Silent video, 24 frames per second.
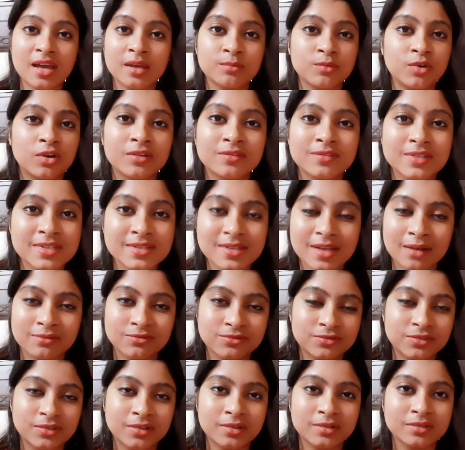I am always up
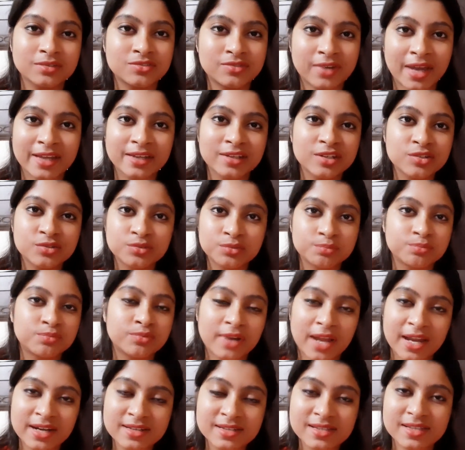for trying new
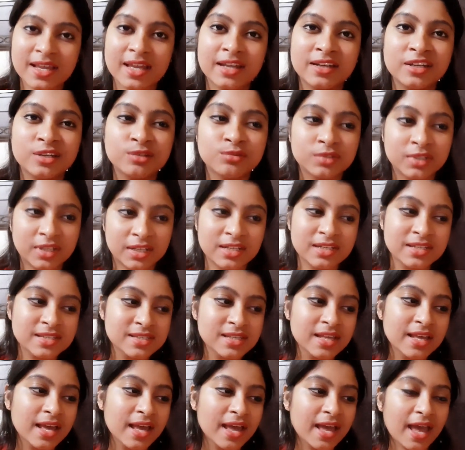brands and new colors